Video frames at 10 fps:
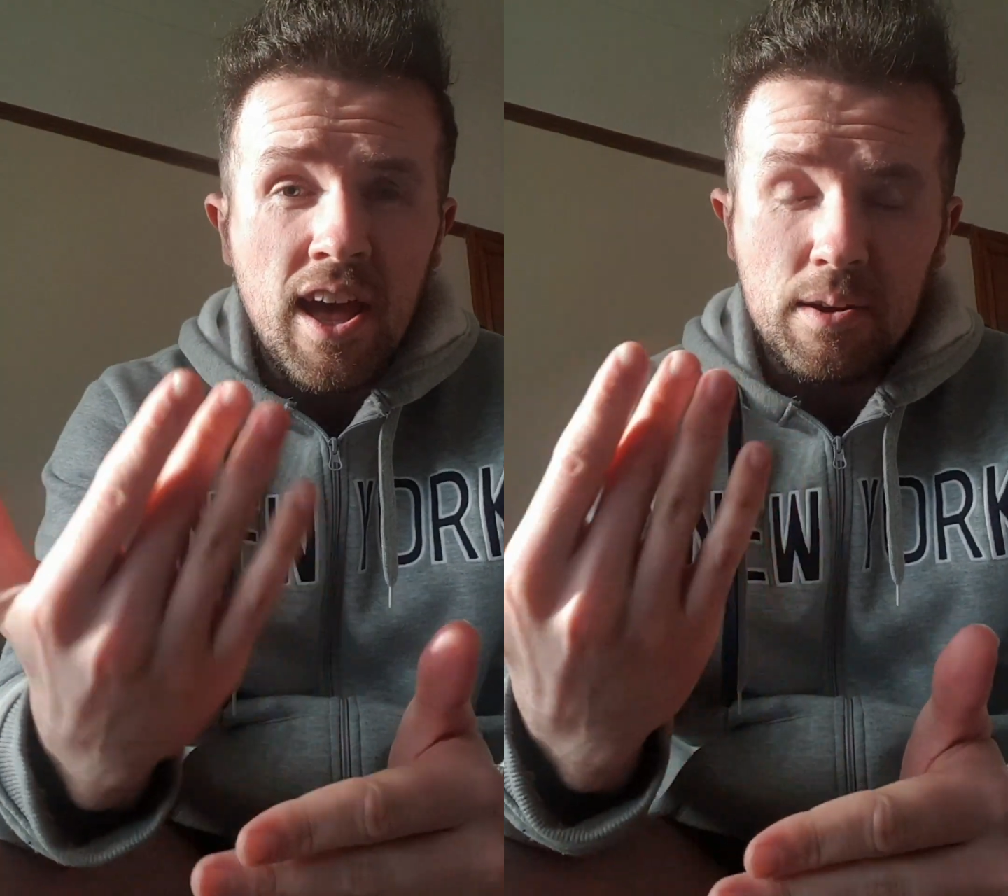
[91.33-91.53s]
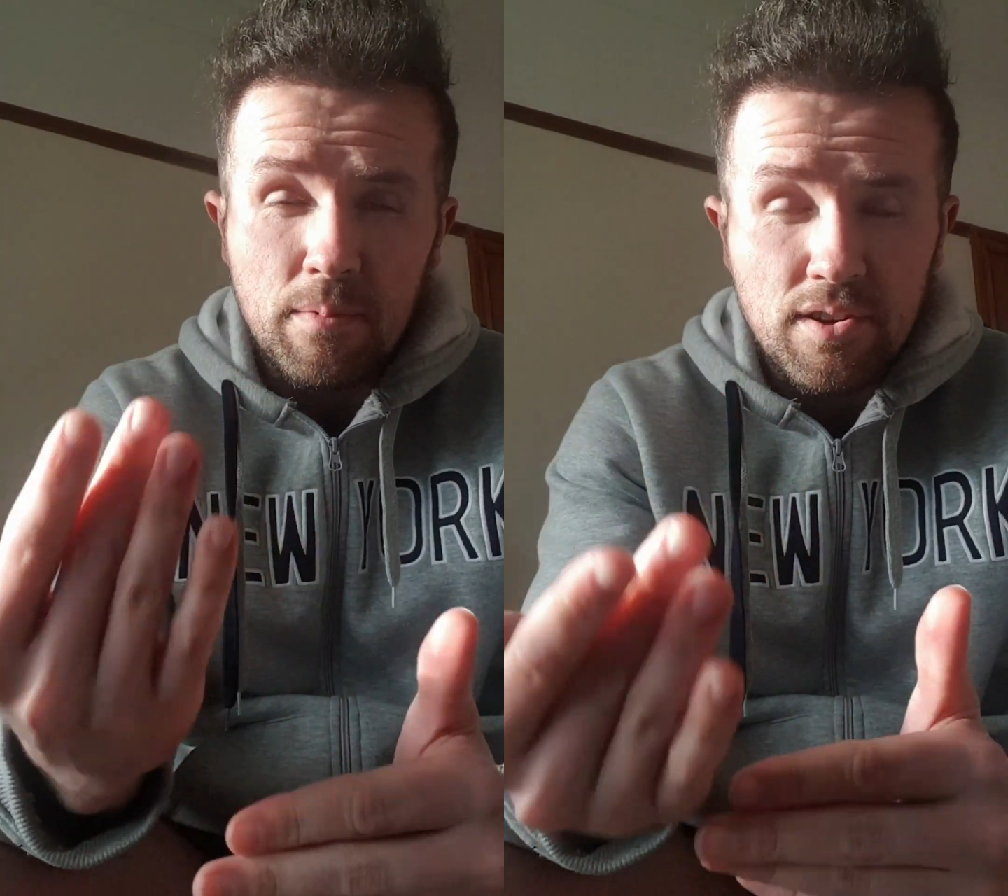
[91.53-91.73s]

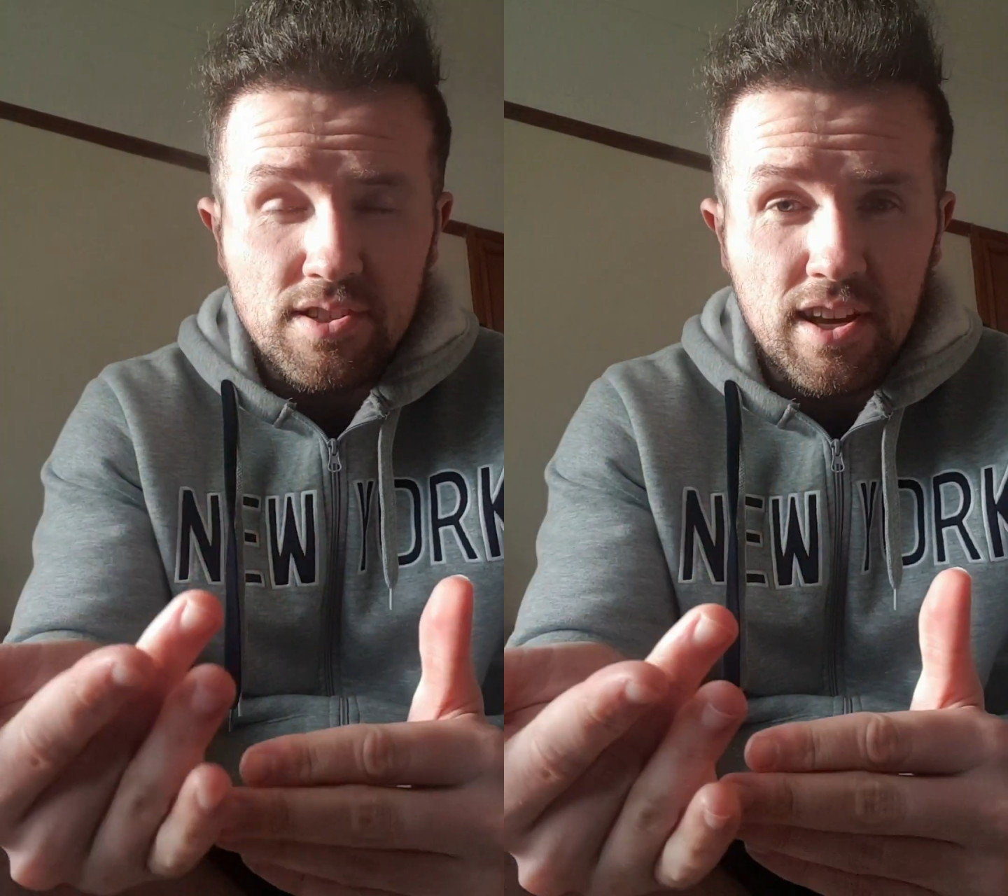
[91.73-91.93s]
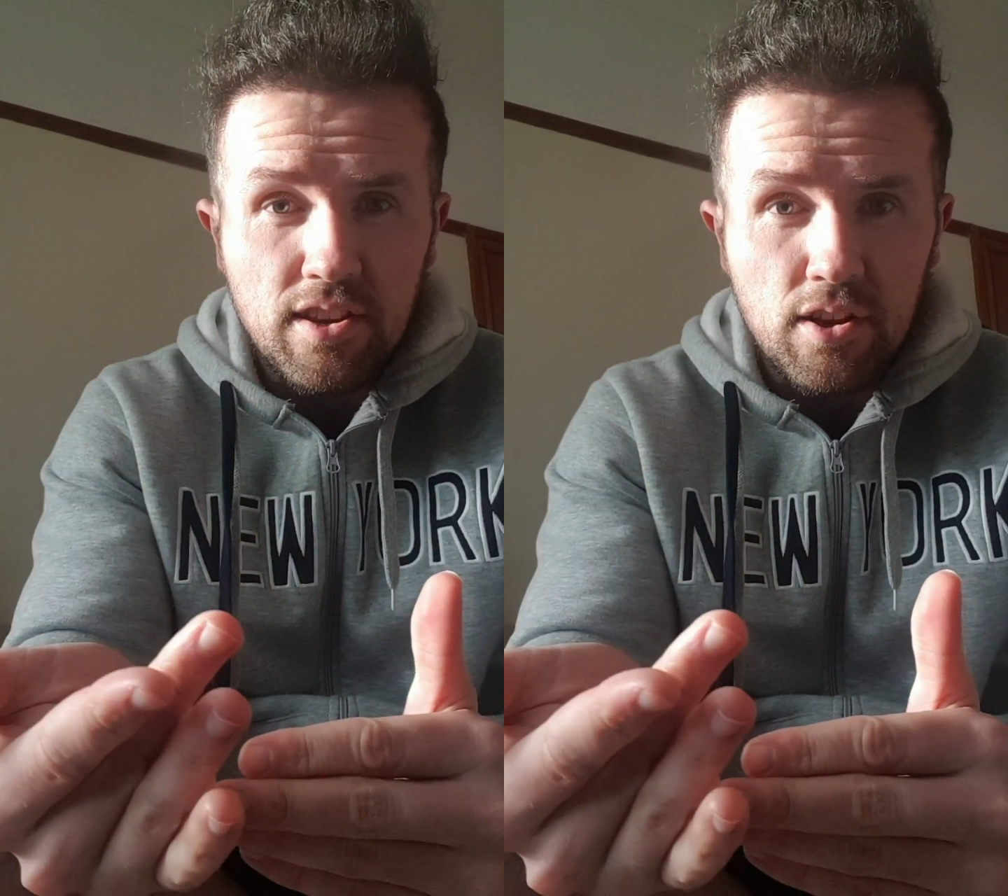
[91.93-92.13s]
and I'm not
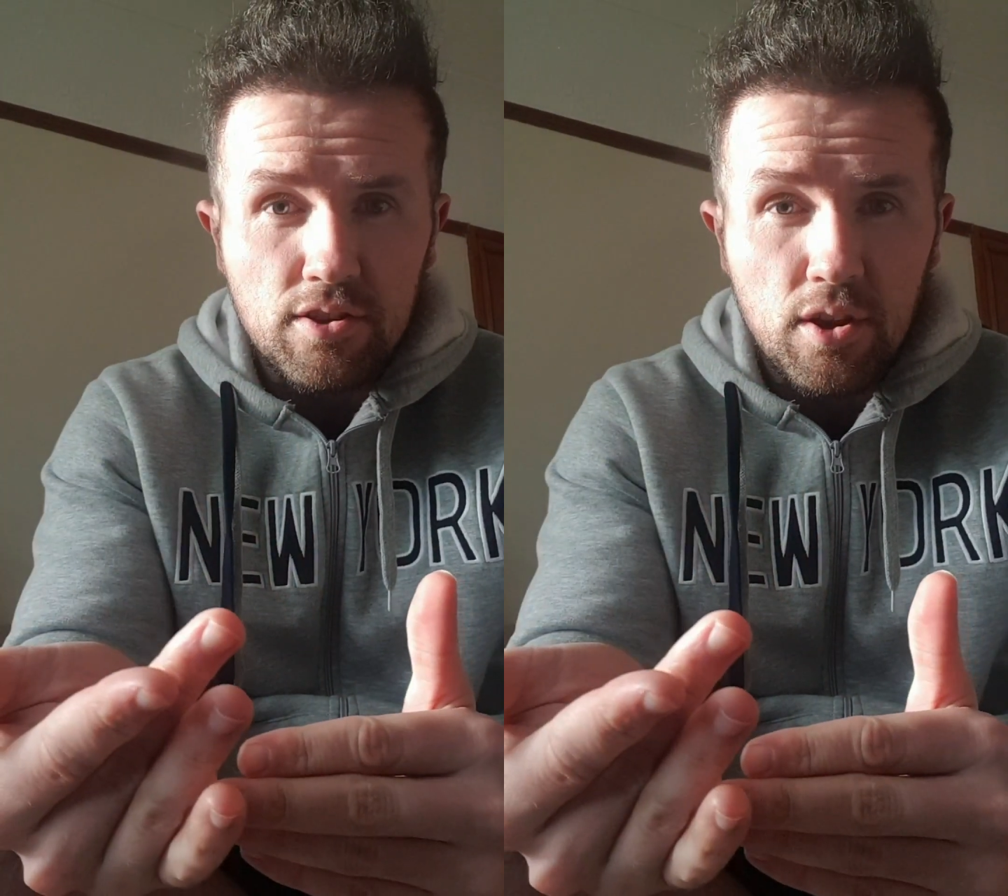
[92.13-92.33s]
saying don't